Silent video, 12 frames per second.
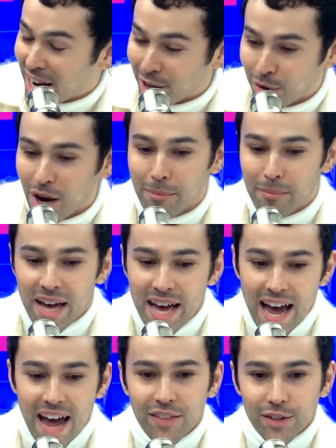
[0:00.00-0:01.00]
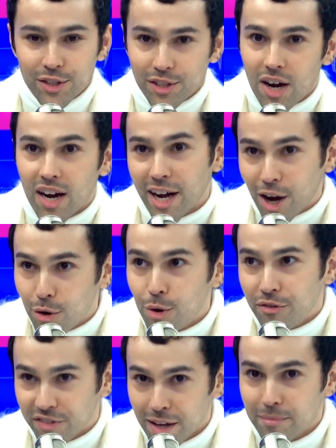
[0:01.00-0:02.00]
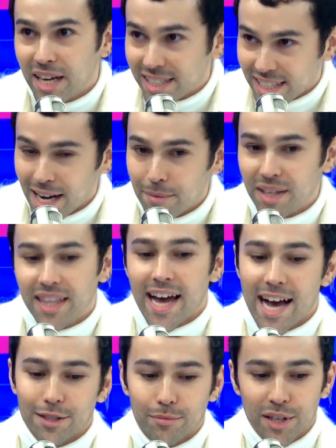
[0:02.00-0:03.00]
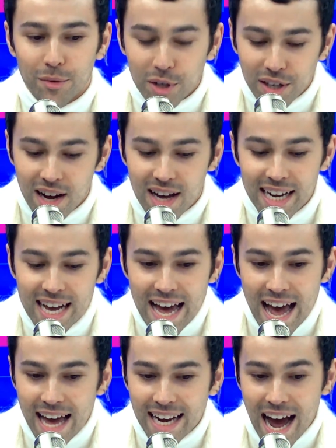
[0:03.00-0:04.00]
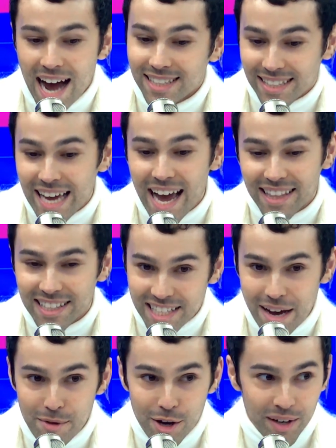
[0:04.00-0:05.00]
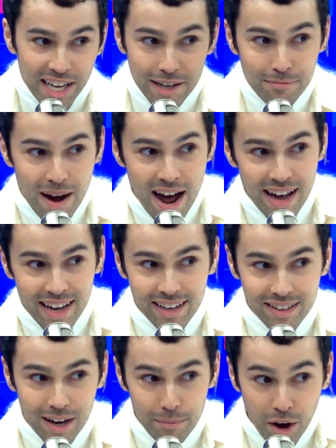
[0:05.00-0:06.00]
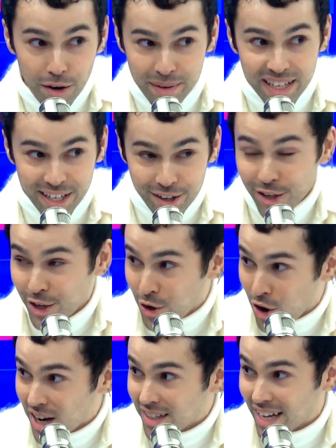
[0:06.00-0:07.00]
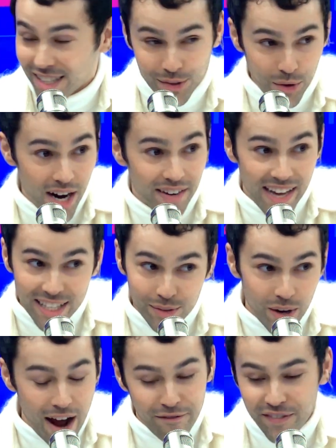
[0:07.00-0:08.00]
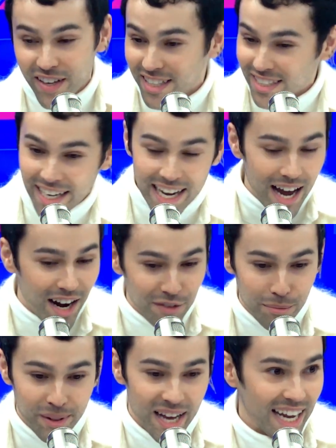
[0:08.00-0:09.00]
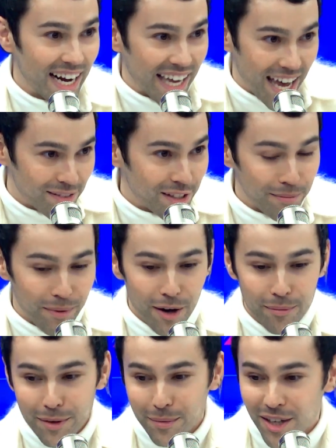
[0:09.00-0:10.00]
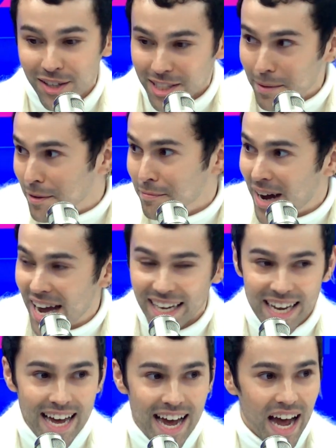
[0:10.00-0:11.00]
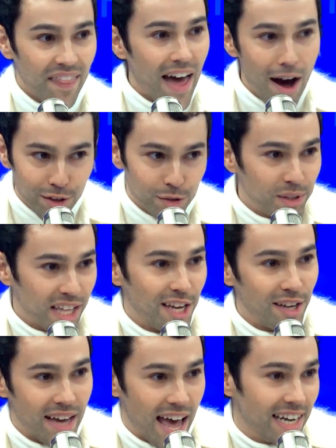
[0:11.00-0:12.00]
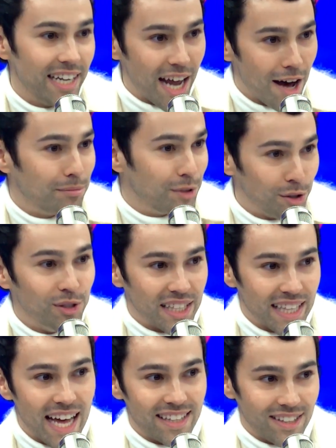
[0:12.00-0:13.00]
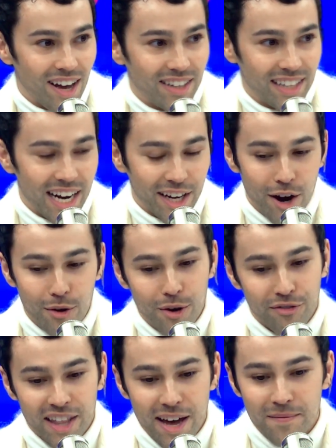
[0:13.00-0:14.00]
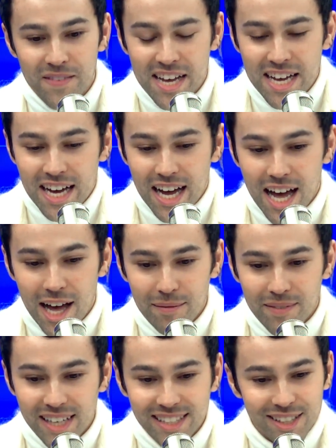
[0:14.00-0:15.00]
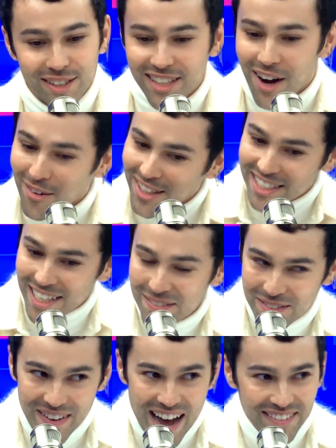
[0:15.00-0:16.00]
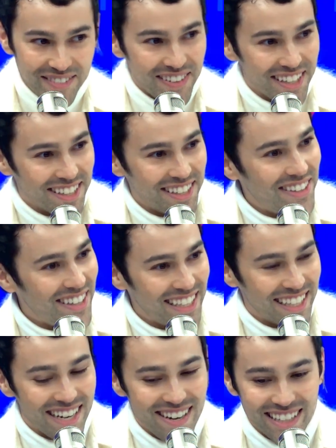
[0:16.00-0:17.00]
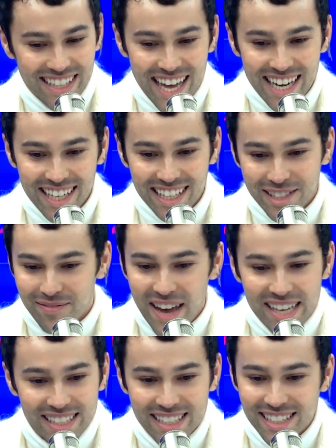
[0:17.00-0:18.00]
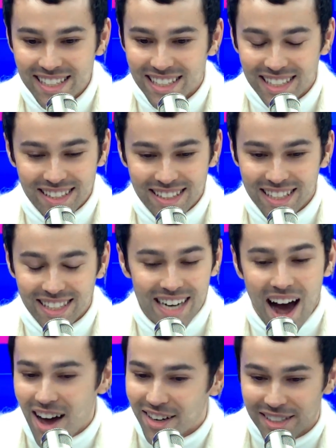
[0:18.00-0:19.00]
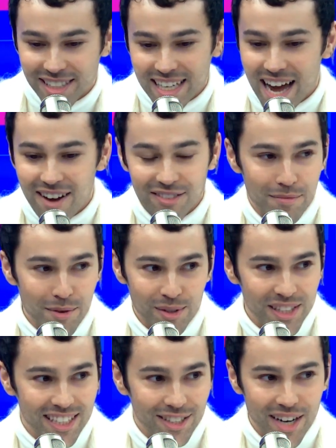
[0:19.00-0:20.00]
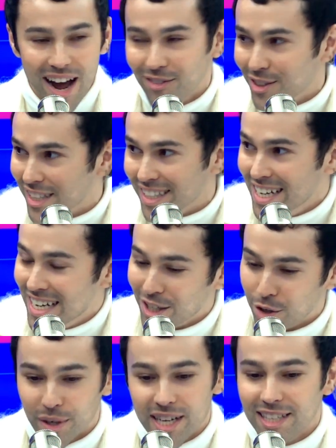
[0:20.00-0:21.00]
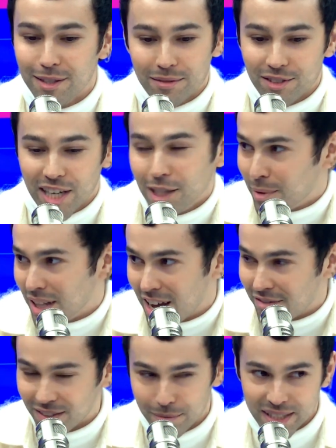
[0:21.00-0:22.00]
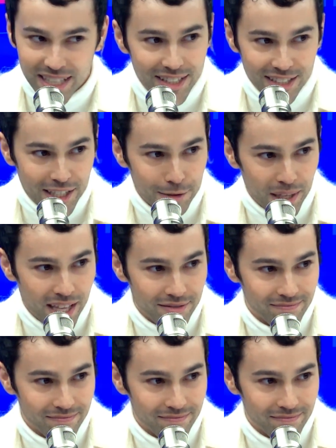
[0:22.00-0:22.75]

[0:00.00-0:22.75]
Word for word: I grew up, and there's a song I co-wrote for them, Yet to Come, that they asked me to work on, and I sang the demo in my apartment right here, in New York. That's where it? that's where I finished. I got off the plane. I came to the apartment. And we hooked up the mic, and that was what they ended up choosing that song that amazing. I co-wrote for them. Um, and so it always stems back from here in New York you know, and then it's amazing. Just it's an honor to have the music travel, and Korea has changed my life, and BTS has changed my to, life. To